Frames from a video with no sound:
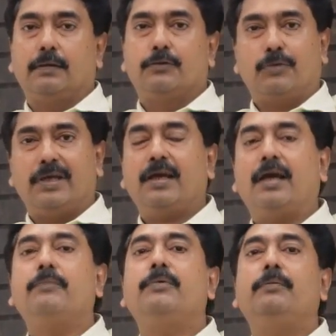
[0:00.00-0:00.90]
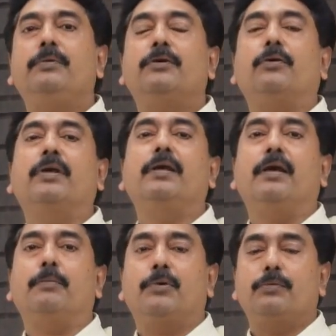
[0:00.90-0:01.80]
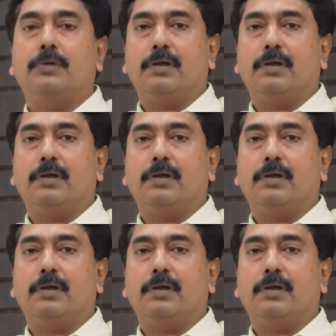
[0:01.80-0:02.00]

Today I will be talking about